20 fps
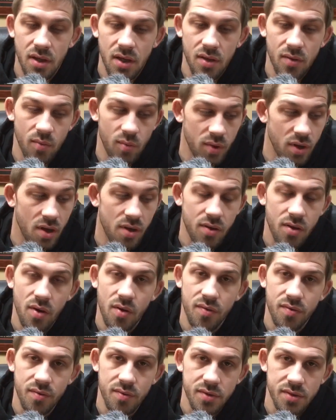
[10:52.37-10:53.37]
and we all
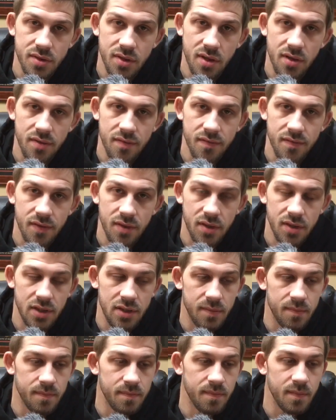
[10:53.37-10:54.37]
go through stuff.
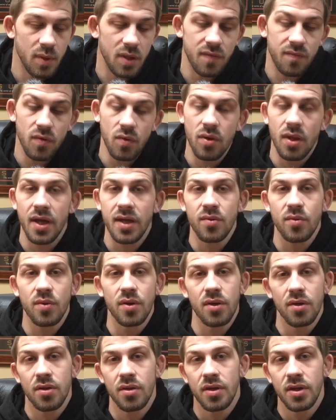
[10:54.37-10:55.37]
If you liked what
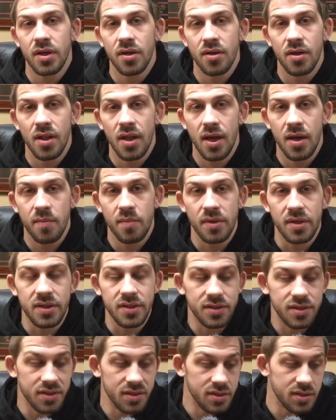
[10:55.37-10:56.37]
you heard here today,
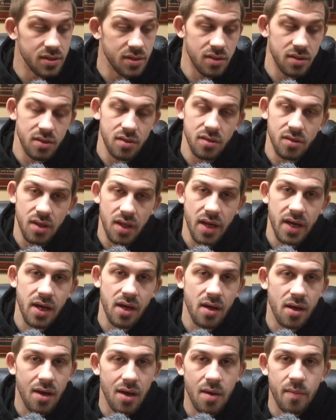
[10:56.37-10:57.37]
please just
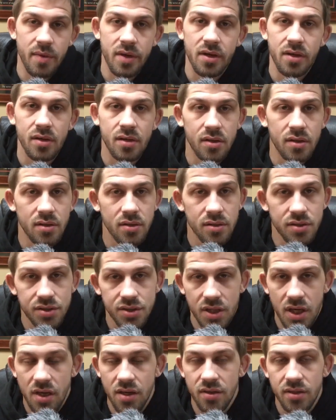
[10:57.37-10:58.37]
like, comment,
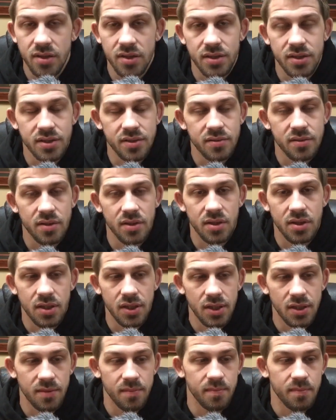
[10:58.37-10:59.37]
share these
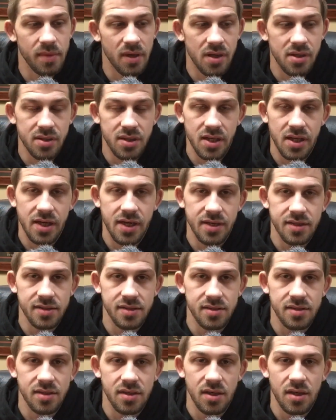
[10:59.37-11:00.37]

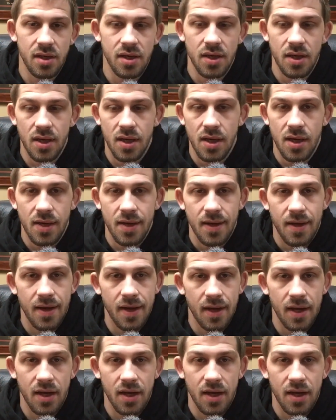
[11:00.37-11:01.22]
podcasts, and